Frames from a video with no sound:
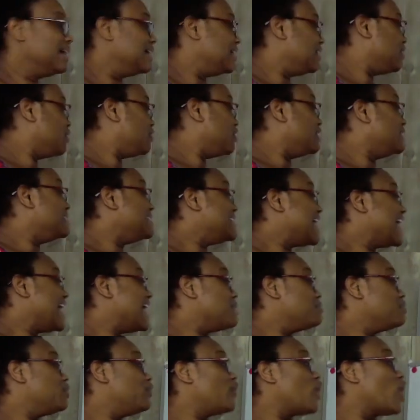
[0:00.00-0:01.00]
The
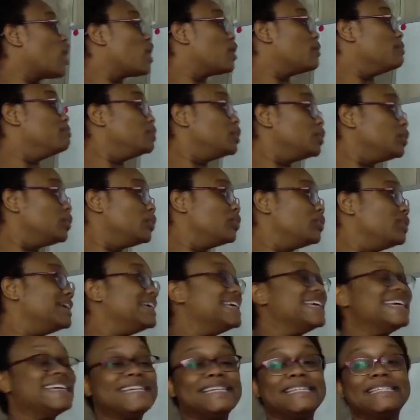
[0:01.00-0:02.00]
name of our moon
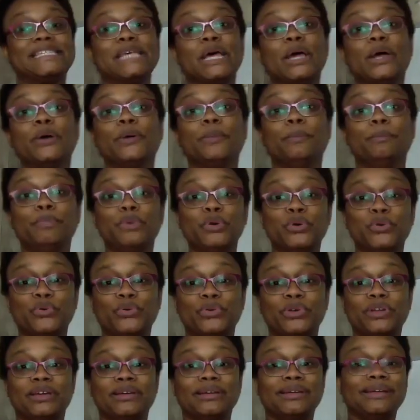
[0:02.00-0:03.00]
is
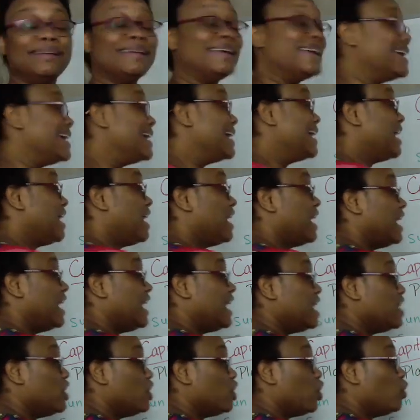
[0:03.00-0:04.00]
Moon.
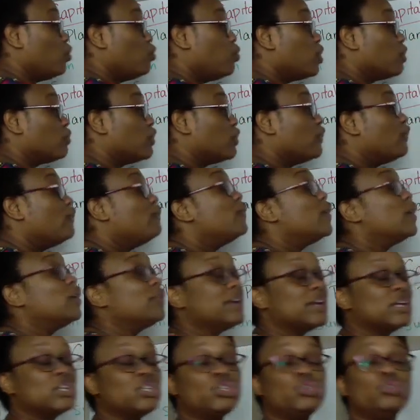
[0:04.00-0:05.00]
Here we're
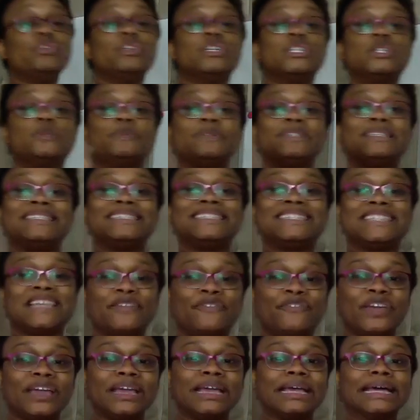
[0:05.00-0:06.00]
referring to the
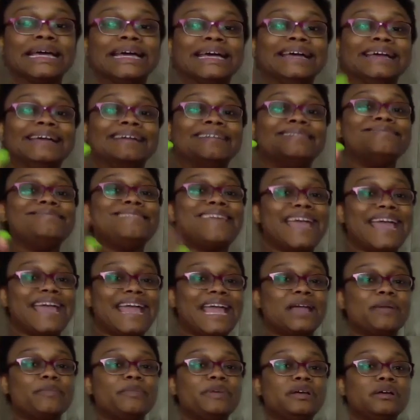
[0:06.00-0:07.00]
specific
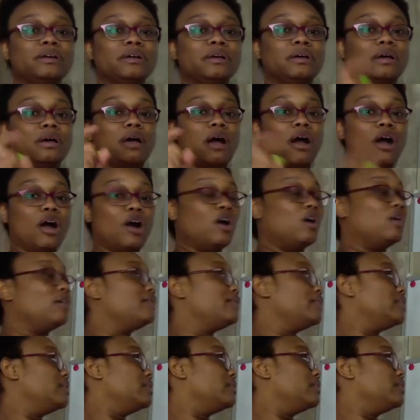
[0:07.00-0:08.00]
name
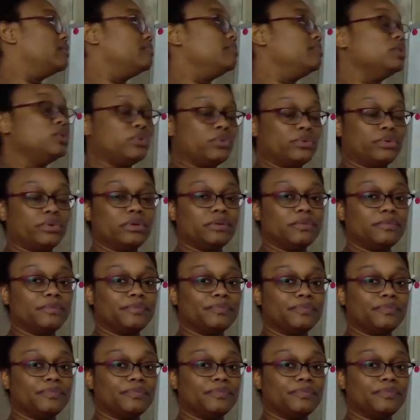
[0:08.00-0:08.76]
of the moon.